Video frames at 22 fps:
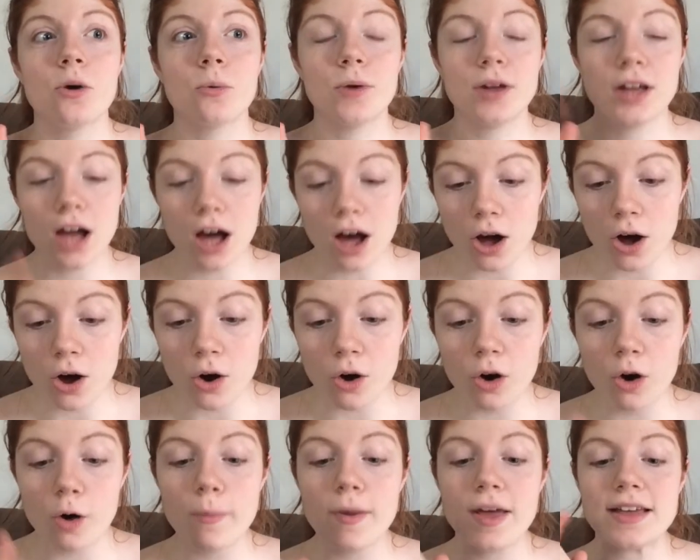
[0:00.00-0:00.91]
We got
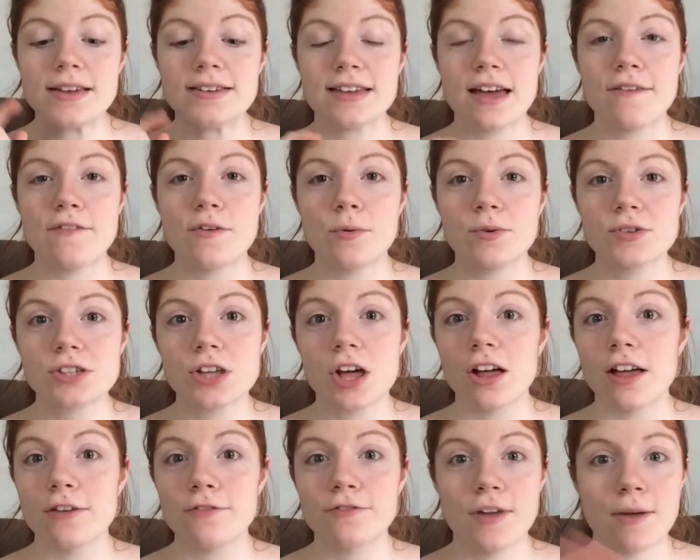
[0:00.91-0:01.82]
home and Devin was
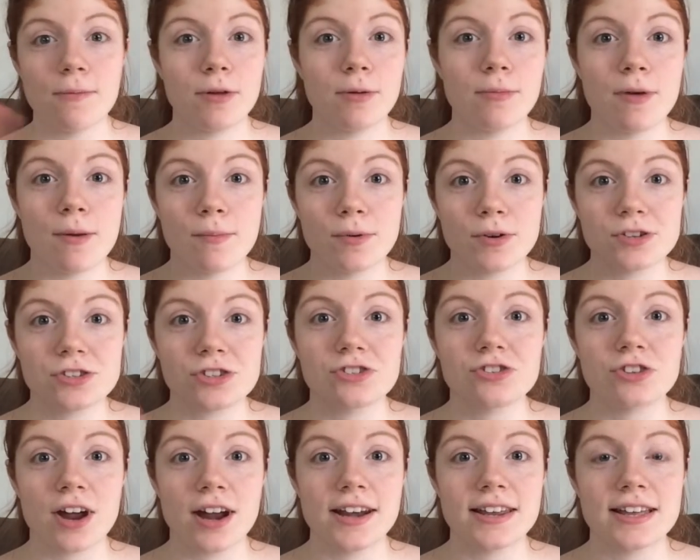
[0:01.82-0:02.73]
calling family members to
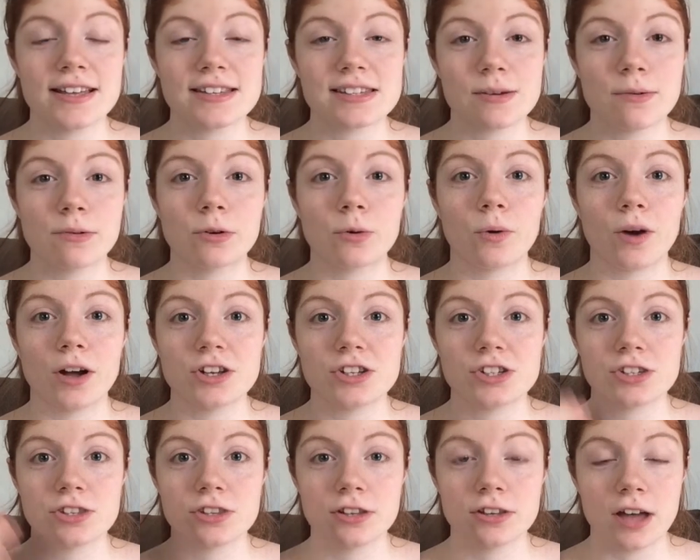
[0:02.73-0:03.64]
try to get someone to
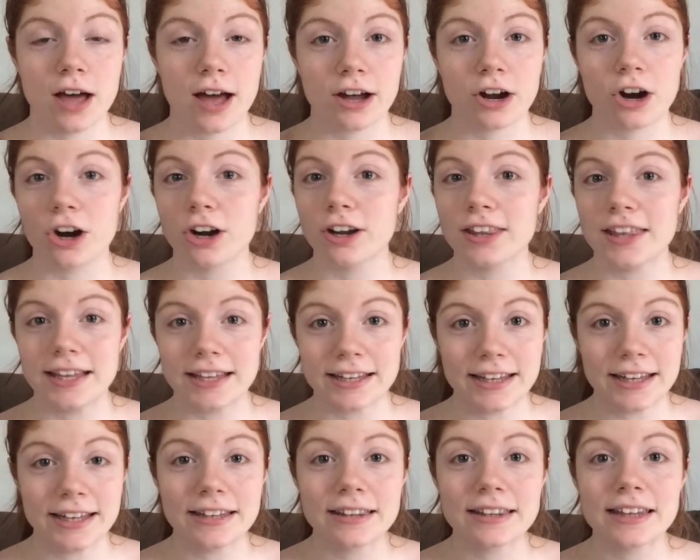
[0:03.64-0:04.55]
watch uh, Carly
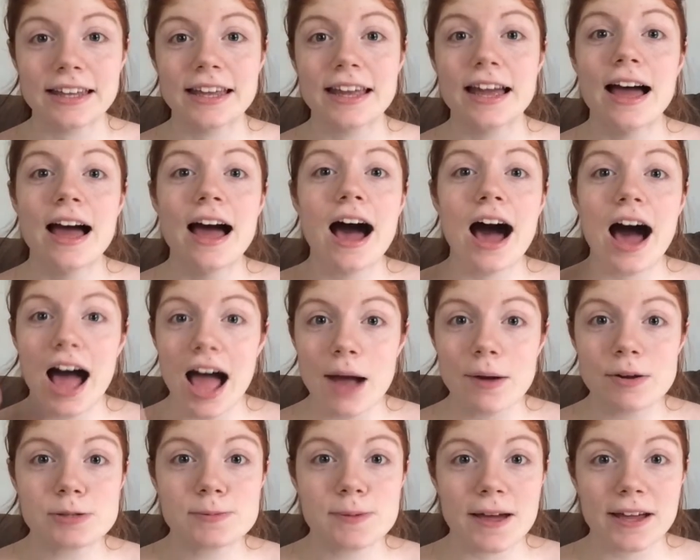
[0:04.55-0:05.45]
and Kenley.
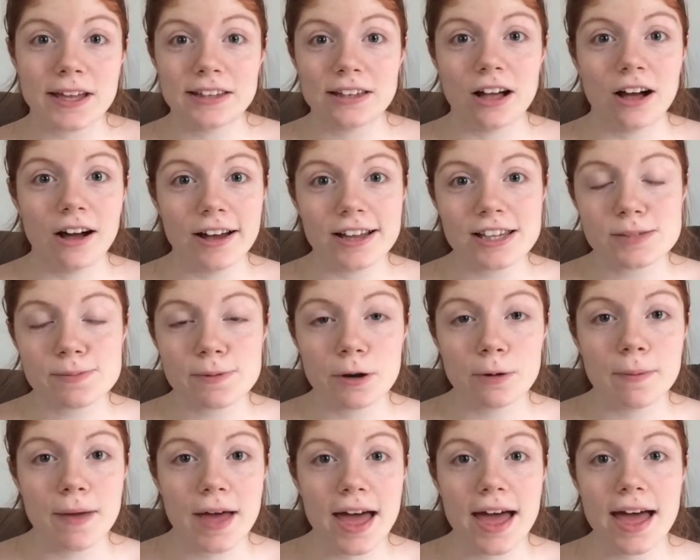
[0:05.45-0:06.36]
I was packing the
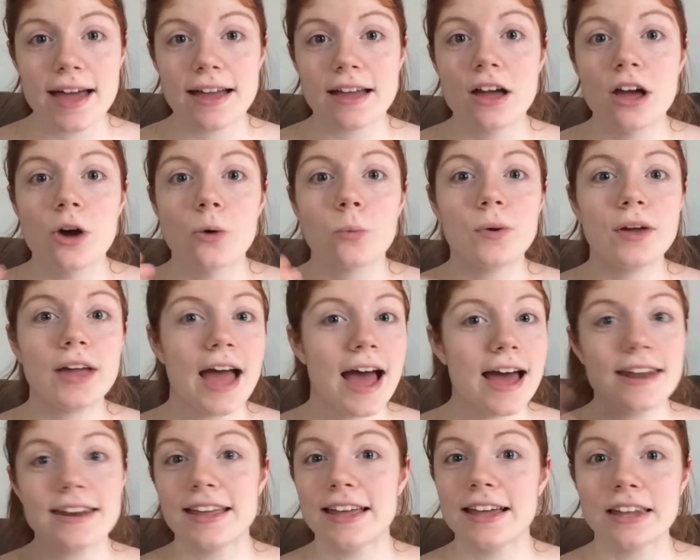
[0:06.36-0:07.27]
hospital bag. We
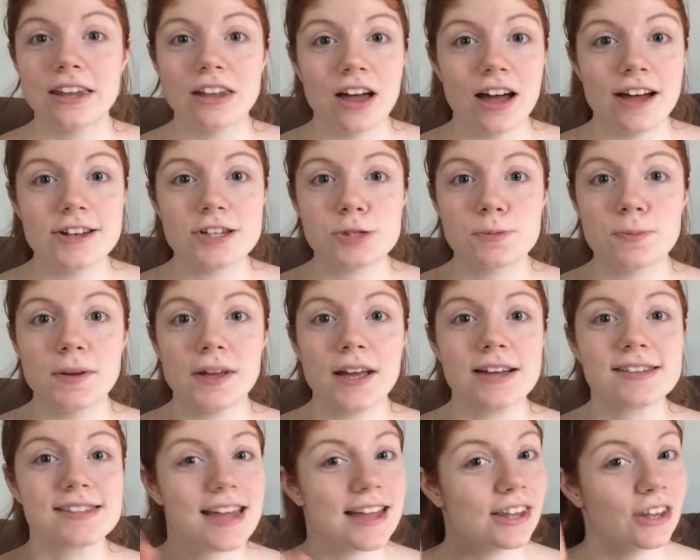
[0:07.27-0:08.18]
had to get lunch
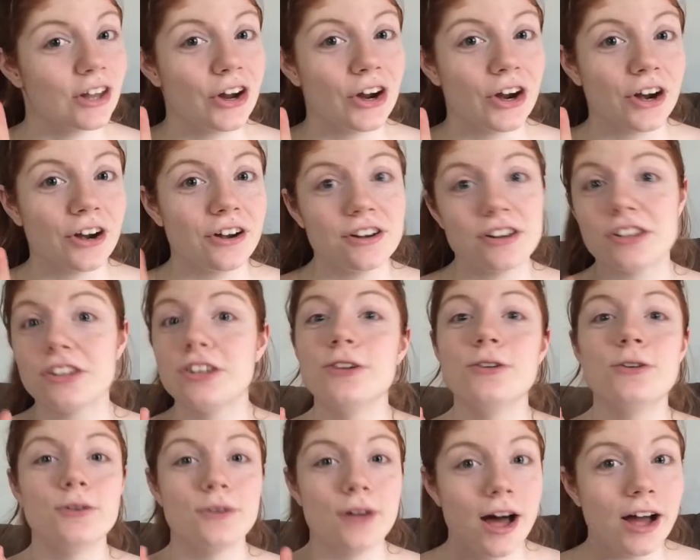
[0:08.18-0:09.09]
because I learned
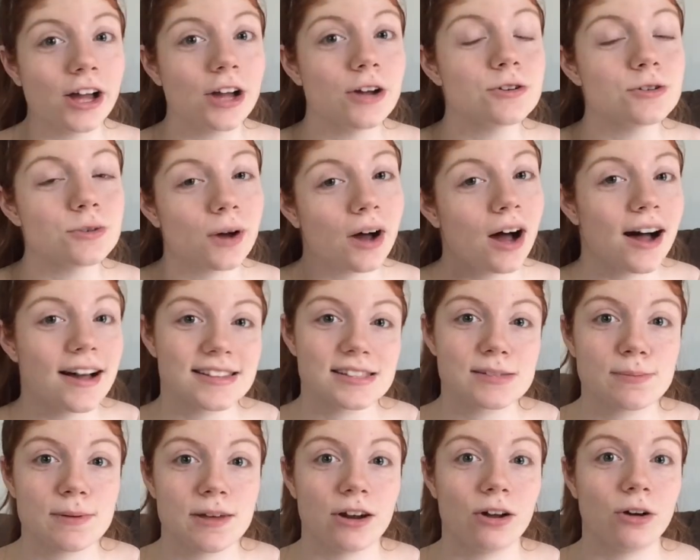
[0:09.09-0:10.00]
you do not go to a
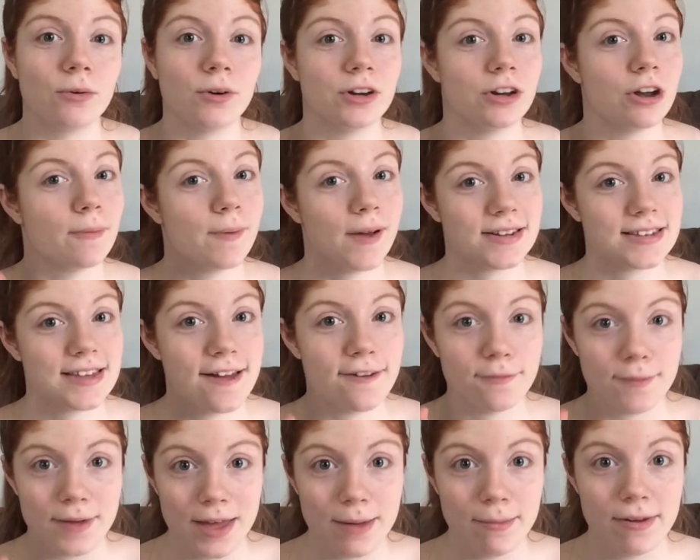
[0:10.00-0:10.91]
hospital when you're about to
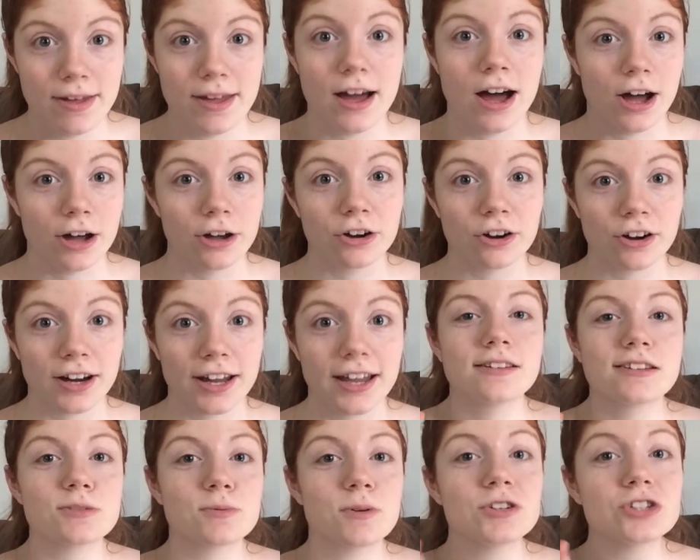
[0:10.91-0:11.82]
have a baby hungry,
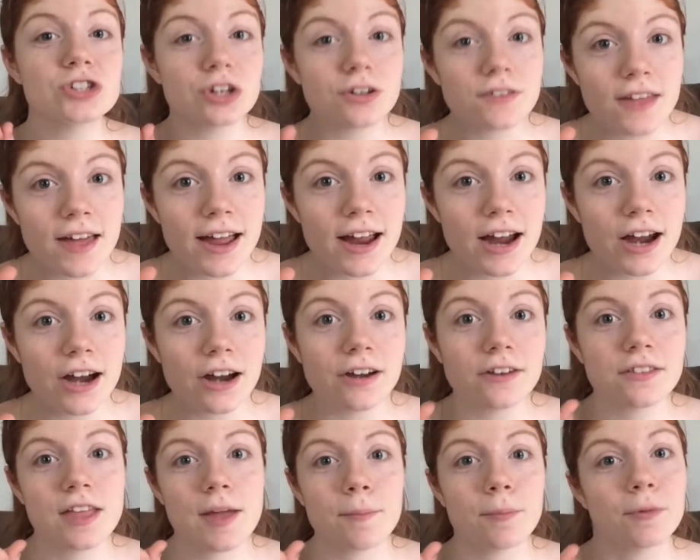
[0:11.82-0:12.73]
because once you're
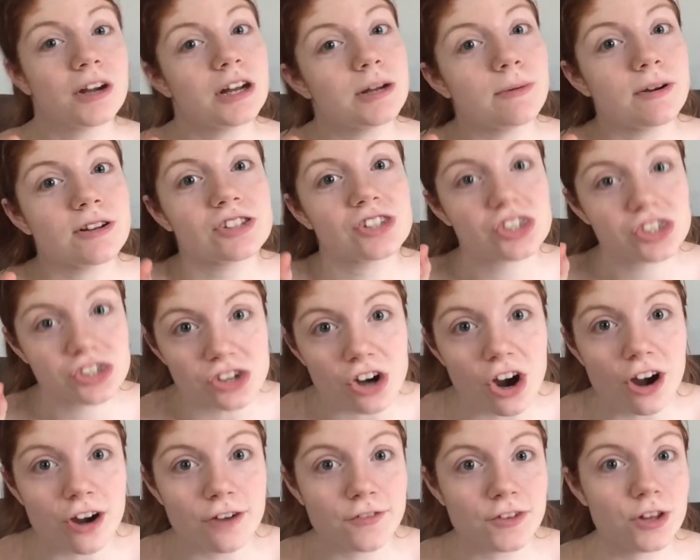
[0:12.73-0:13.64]
there they pretty much
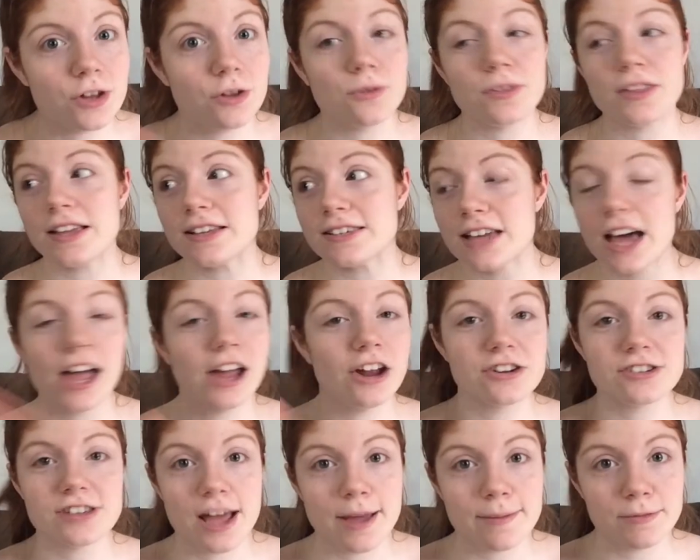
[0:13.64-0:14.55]
starve you the
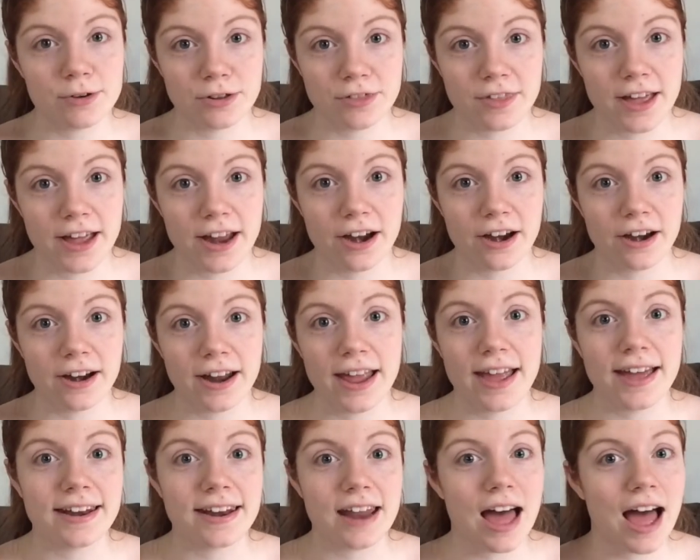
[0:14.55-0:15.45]
entire time you're there,
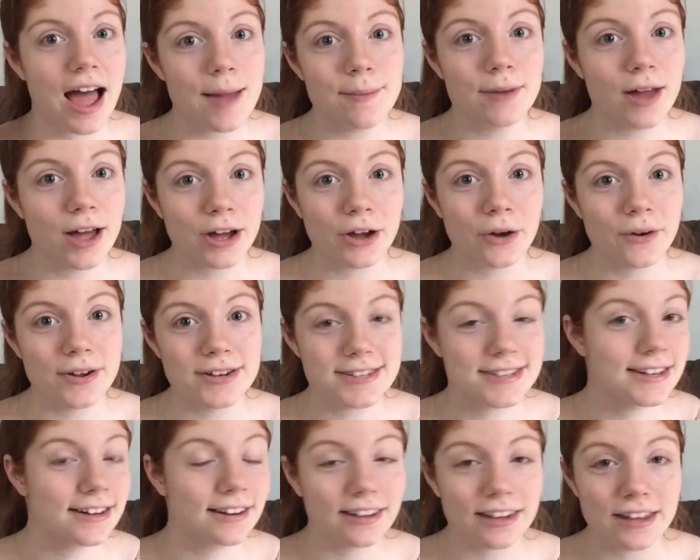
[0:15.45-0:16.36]
and I'm not going
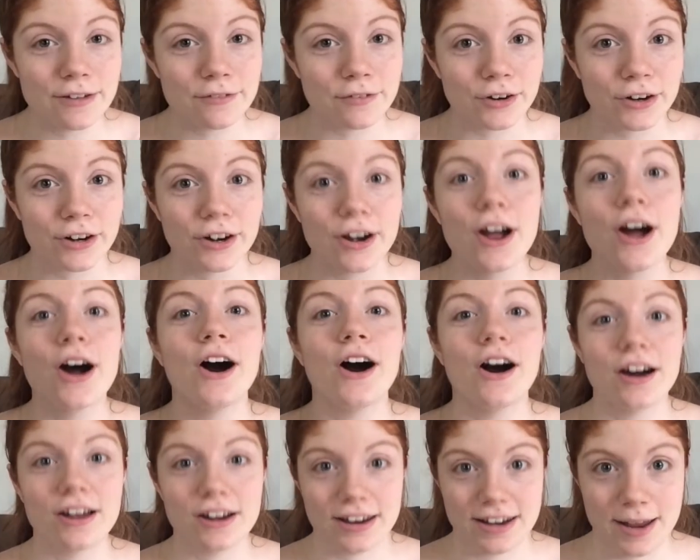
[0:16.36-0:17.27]
to deliver
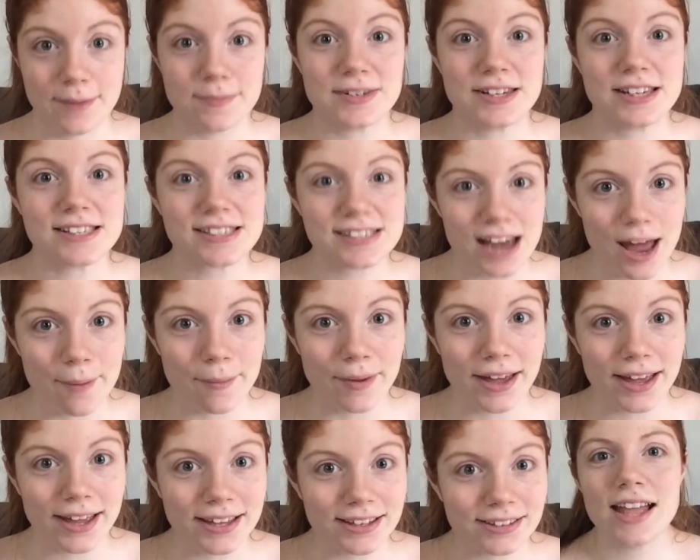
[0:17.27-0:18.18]
on an empty
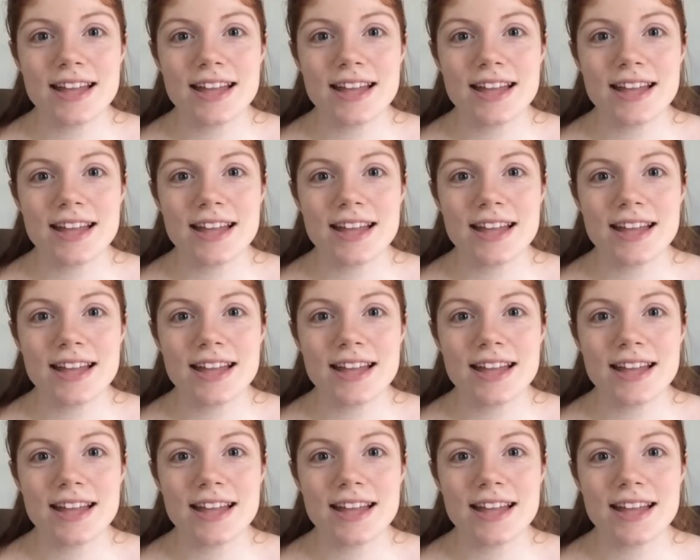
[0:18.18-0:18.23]
stomach.